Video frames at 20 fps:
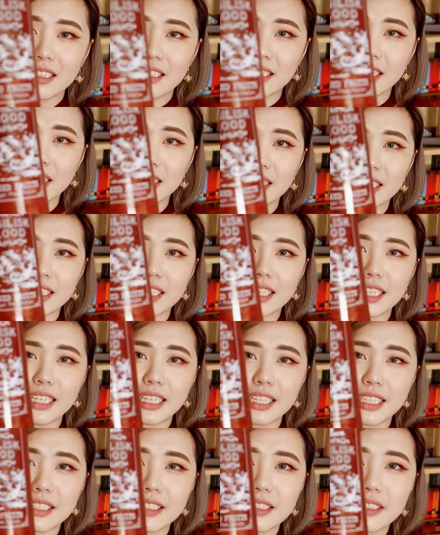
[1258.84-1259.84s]
they are
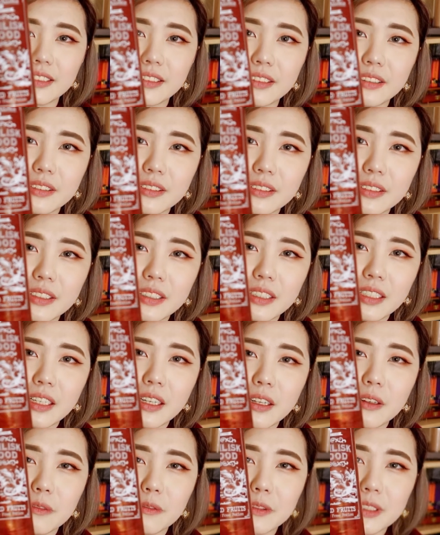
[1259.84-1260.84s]
like
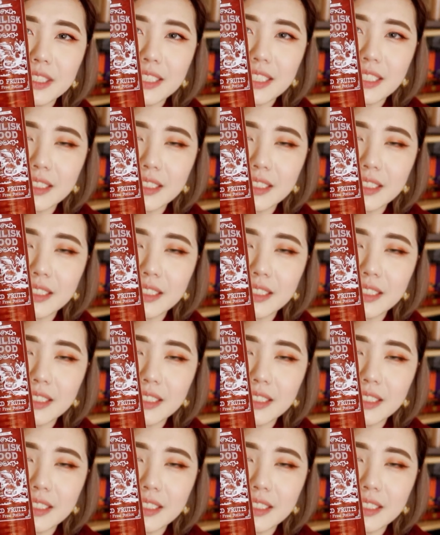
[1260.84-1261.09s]
really